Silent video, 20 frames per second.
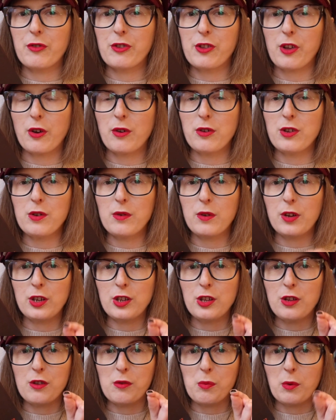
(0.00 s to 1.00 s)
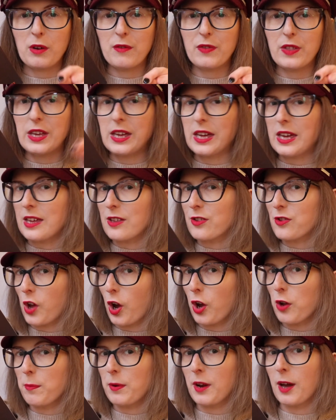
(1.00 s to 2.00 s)
So you can use one of the keys
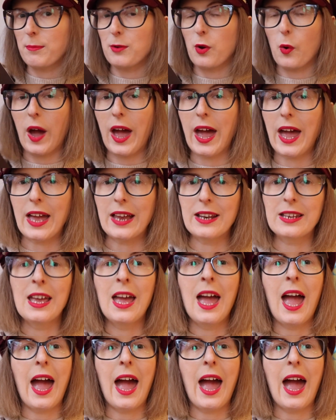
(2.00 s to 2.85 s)
to open up your head,